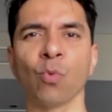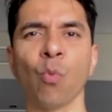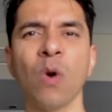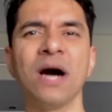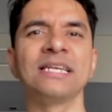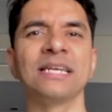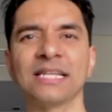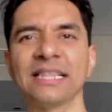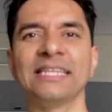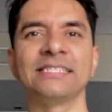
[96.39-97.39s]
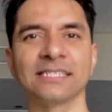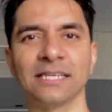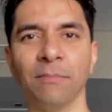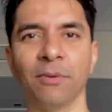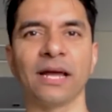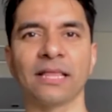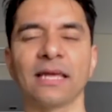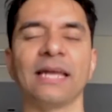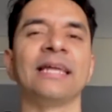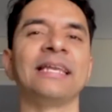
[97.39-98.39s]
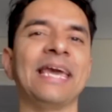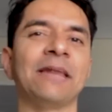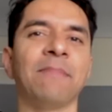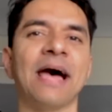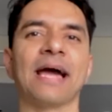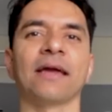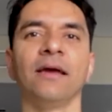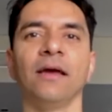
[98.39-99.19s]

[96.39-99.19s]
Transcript: one cleansing breath and then get back.